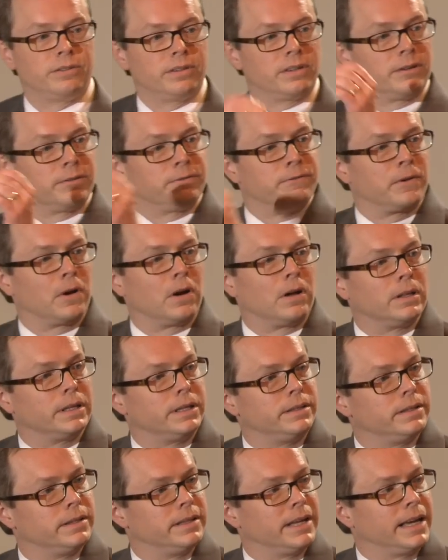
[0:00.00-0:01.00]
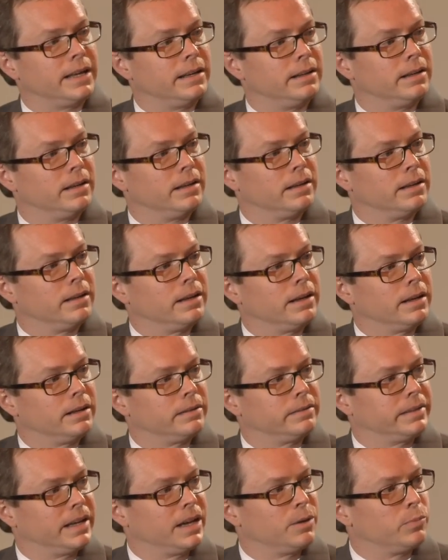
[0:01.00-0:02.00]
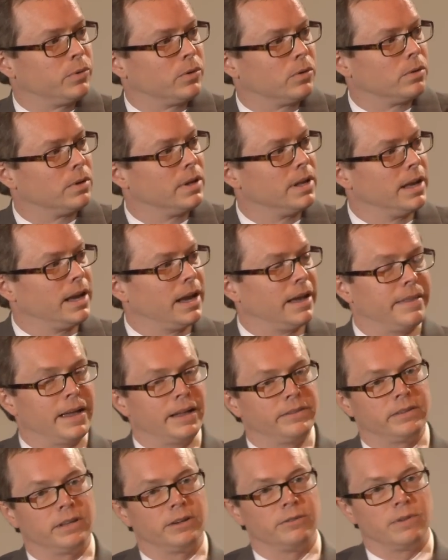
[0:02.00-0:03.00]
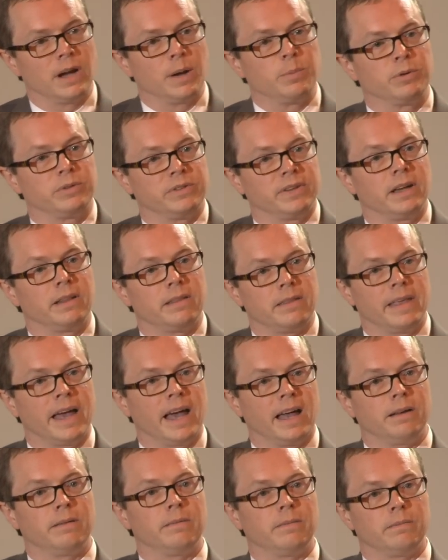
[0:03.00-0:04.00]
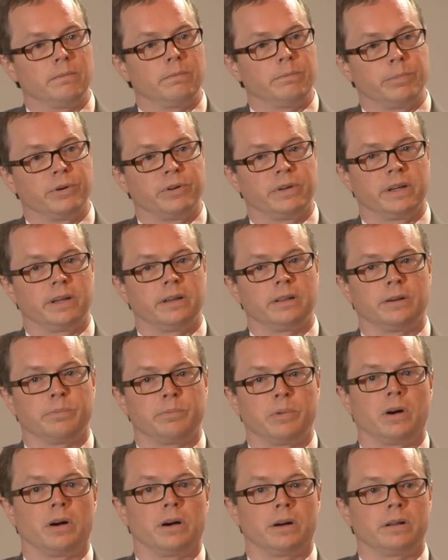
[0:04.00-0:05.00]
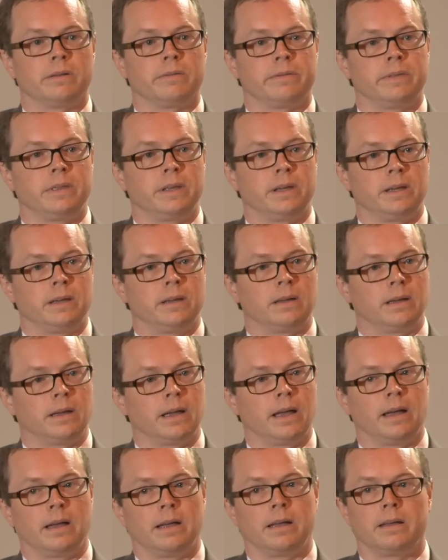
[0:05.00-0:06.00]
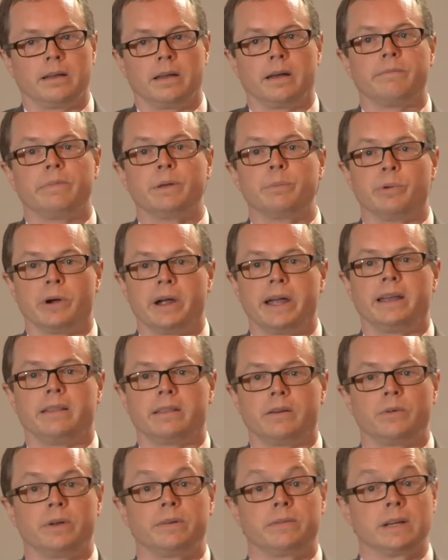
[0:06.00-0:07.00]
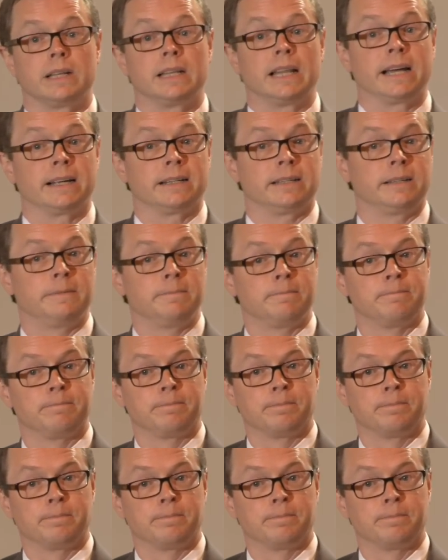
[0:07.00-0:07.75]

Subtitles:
It's going to fall into that sample. And that's going to represent that particular part of the brain that we've collected.